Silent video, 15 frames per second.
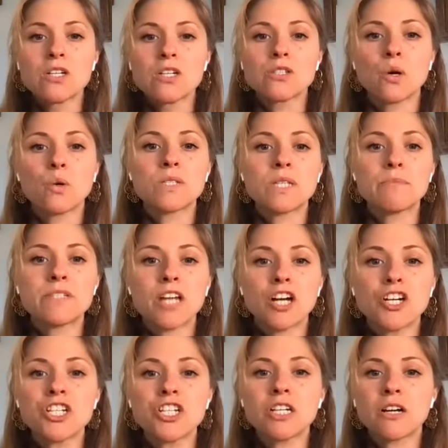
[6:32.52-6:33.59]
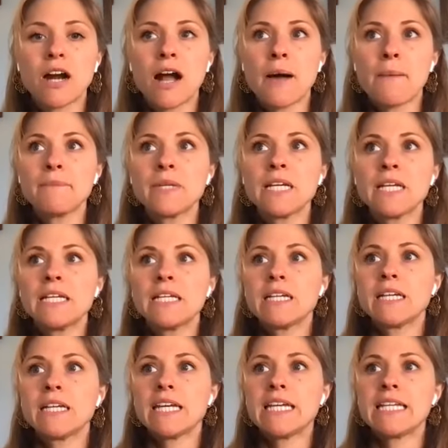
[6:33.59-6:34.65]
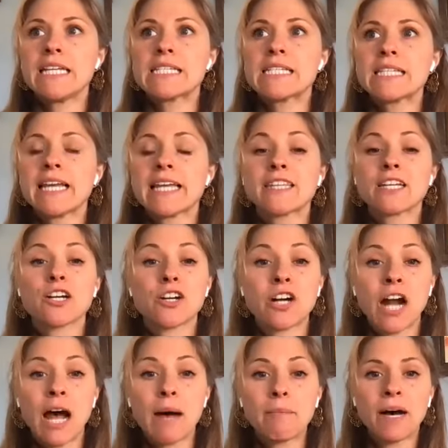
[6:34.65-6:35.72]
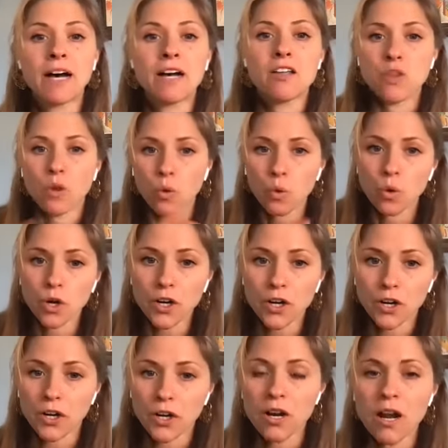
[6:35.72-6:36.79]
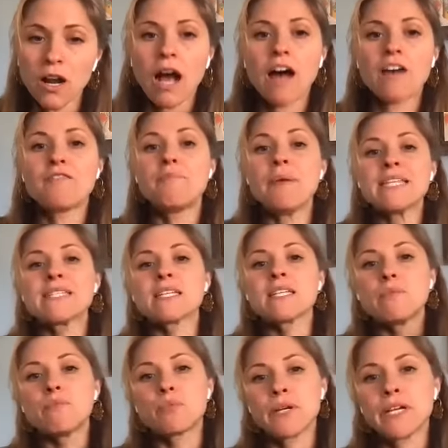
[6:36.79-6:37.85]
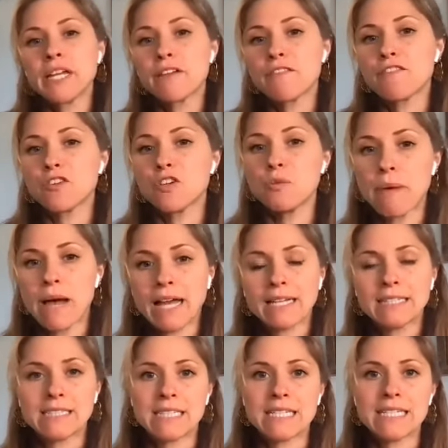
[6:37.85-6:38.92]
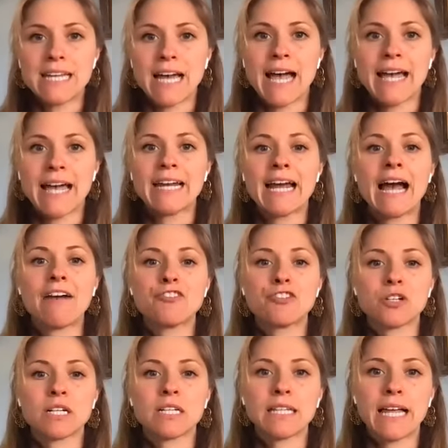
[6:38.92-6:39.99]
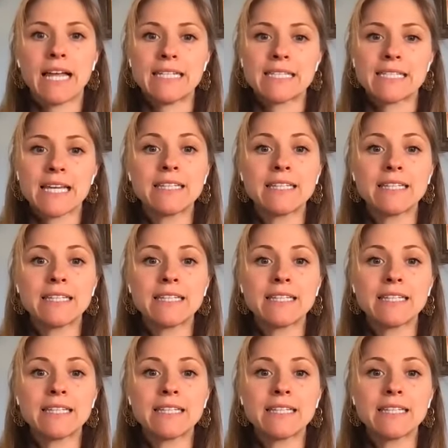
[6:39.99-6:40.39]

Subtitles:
So Samskara is like the krama, the order of basically bringing food back into the diet after a cleanse.